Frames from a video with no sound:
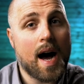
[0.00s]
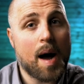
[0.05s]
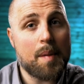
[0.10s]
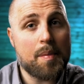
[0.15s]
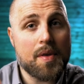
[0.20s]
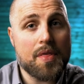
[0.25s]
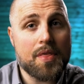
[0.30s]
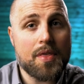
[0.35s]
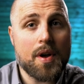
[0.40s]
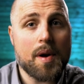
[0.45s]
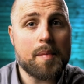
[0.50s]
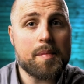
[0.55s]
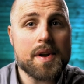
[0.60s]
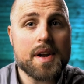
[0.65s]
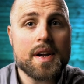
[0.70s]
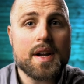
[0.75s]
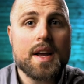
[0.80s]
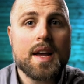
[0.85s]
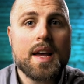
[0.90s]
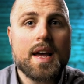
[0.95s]

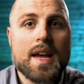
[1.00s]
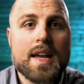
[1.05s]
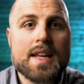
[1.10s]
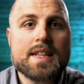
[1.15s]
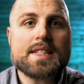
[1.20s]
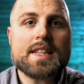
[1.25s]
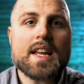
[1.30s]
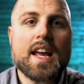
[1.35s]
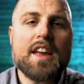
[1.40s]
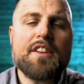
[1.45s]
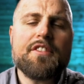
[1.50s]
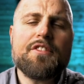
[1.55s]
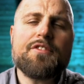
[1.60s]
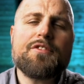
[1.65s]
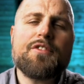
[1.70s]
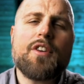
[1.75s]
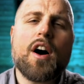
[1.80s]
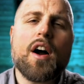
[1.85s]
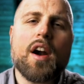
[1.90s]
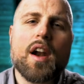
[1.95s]
Hypothermia is a
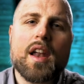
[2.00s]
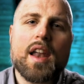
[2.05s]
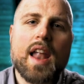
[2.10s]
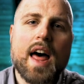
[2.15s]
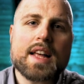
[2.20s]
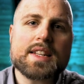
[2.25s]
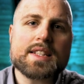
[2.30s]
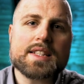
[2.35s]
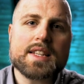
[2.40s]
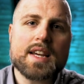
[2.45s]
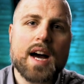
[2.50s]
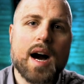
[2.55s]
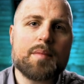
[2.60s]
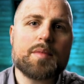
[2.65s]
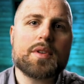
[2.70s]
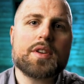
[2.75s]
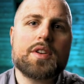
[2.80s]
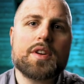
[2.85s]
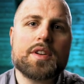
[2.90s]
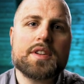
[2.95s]
far less
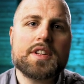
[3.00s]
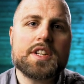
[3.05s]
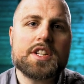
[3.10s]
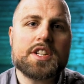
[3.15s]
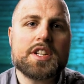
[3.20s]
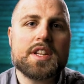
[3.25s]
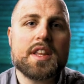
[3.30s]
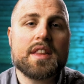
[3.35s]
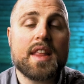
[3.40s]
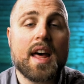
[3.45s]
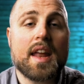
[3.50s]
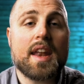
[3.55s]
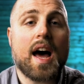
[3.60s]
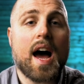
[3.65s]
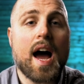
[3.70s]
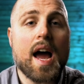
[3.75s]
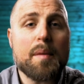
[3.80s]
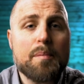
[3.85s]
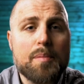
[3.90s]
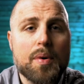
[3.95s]
common condition than
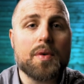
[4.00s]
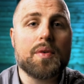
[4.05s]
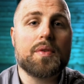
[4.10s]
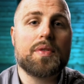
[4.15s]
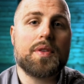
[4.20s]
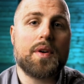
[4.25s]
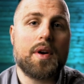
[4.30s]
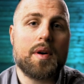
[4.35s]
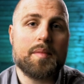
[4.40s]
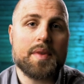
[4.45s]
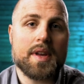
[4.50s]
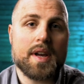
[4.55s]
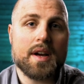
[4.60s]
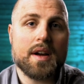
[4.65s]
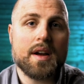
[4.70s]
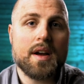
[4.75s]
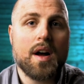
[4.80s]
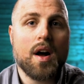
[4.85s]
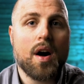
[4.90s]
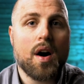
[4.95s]
hypothermia,
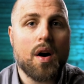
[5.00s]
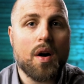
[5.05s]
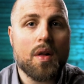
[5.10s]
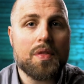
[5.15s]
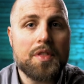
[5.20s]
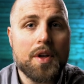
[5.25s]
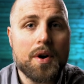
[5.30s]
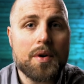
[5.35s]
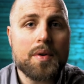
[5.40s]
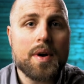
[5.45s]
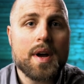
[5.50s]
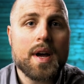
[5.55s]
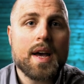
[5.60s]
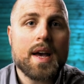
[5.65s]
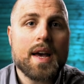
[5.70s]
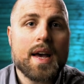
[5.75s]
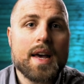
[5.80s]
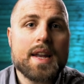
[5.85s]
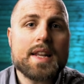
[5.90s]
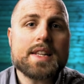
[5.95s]
although
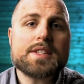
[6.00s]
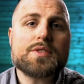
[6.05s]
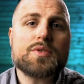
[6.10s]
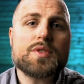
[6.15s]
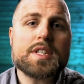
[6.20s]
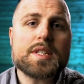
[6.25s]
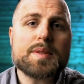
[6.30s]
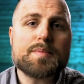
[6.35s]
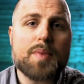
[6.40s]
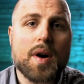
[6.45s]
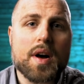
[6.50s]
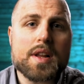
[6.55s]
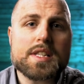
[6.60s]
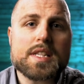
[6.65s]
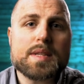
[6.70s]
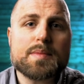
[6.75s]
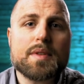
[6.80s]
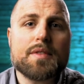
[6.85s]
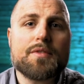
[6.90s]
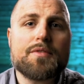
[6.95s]
it is
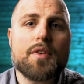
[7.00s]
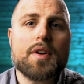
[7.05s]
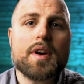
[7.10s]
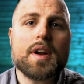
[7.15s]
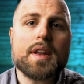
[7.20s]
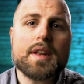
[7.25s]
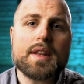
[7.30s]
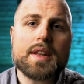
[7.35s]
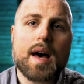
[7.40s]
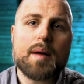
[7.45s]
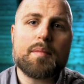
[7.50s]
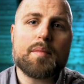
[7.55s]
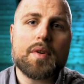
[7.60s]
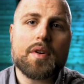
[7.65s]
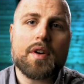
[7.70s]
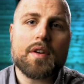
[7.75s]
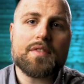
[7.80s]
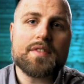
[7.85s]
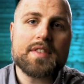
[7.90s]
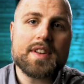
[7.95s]
responsible for a
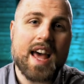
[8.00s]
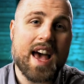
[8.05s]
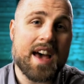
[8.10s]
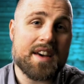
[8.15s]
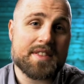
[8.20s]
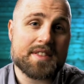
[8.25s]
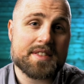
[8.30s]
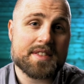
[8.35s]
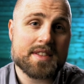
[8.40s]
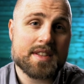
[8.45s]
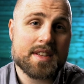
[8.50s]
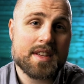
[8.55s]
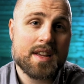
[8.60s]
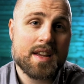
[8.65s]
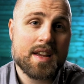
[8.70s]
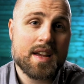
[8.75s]
number of deaths.